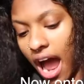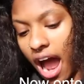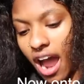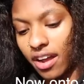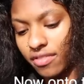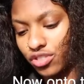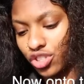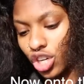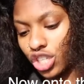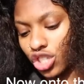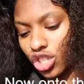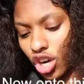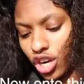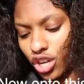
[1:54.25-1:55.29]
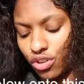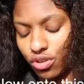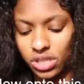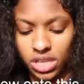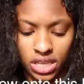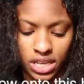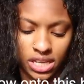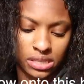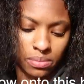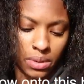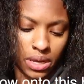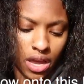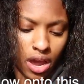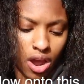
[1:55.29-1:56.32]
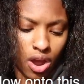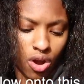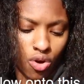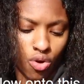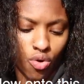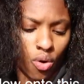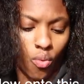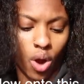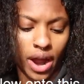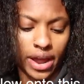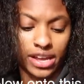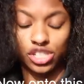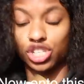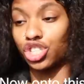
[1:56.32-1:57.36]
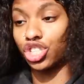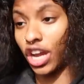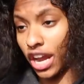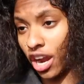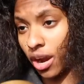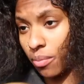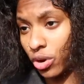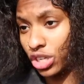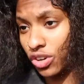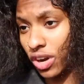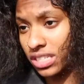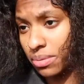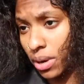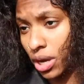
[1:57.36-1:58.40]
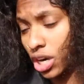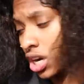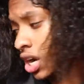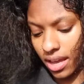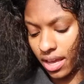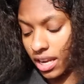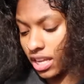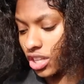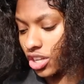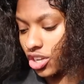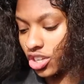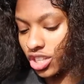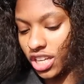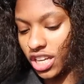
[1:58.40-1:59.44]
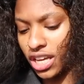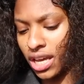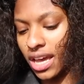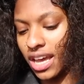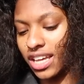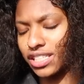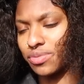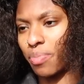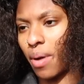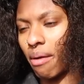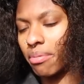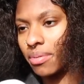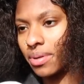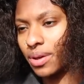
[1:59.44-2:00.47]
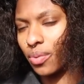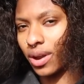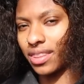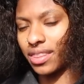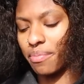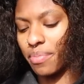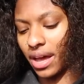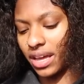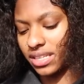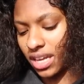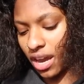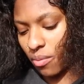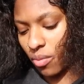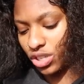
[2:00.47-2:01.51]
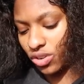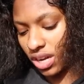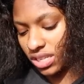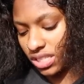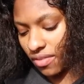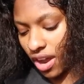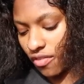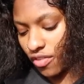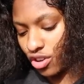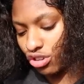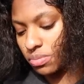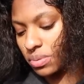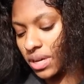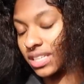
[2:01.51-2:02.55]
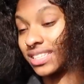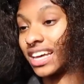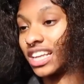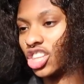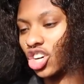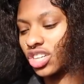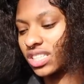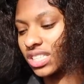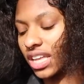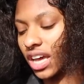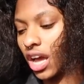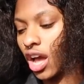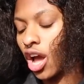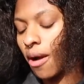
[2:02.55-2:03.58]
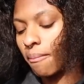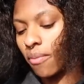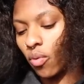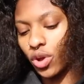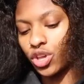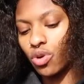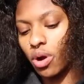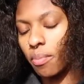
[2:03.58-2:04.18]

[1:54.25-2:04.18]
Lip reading: I've just started using this Miel Hawaiian Ginger Hair Moisturizing Butter, and it literally is probably one of the best hair moisturizers I've ever used because it looks thick, but when you